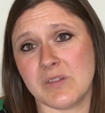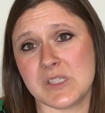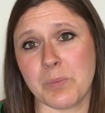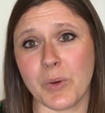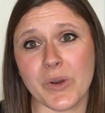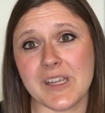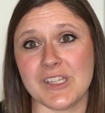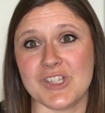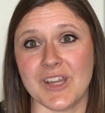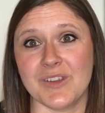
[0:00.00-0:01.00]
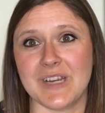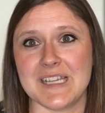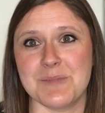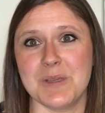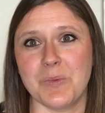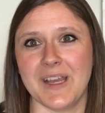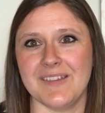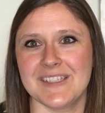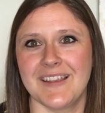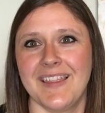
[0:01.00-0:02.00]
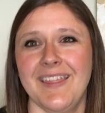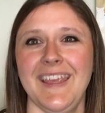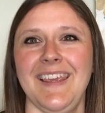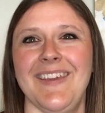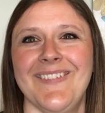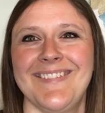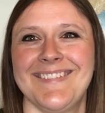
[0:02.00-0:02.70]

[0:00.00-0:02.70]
support each other as midwives. Thank you.